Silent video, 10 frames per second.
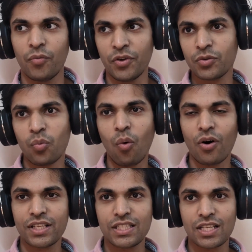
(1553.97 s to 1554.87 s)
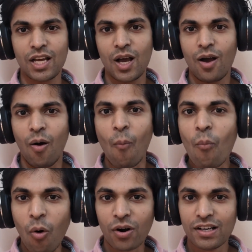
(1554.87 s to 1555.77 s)
we would want
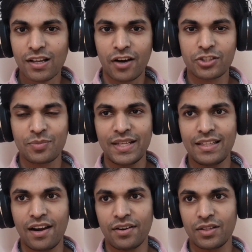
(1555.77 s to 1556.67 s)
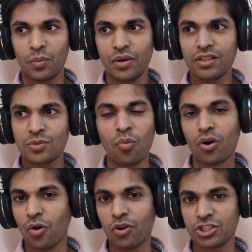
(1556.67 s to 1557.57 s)
more love to be there in the world,
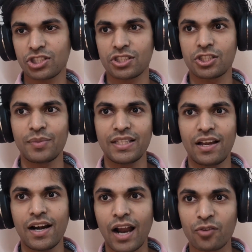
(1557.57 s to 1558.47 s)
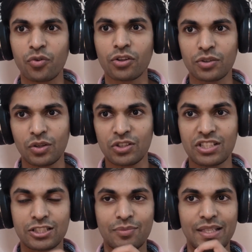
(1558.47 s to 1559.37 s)
more consciousness to be there, and for those
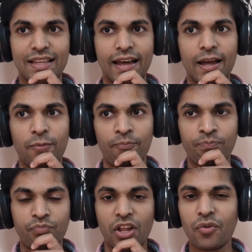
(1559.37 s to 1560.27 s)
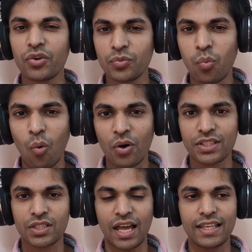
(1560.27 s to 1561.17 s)
things to be there, you would
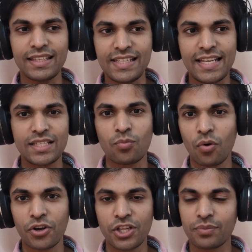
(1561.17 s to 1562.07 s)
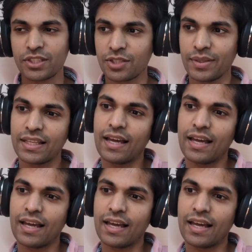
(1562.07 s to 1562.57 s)
want and need more humans to be